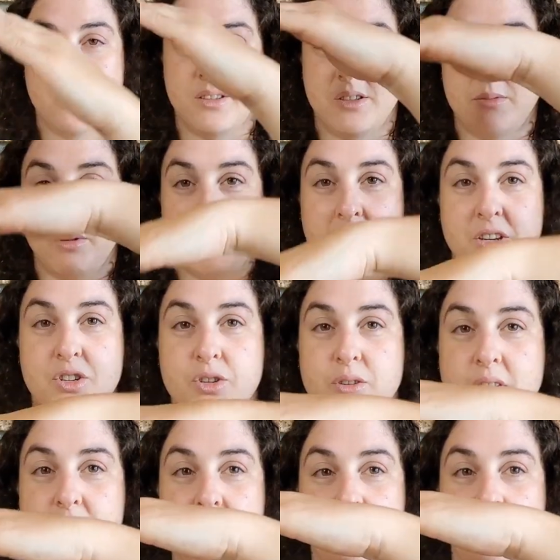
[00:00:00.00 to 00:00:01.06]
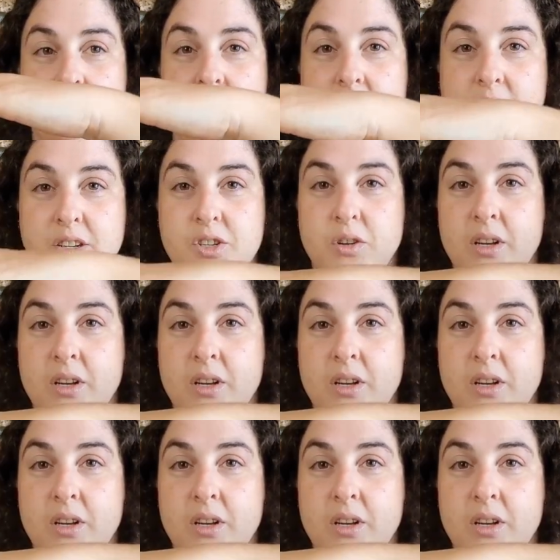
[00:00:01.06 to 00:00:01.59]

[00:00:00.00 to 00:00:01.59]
You want to make sure that you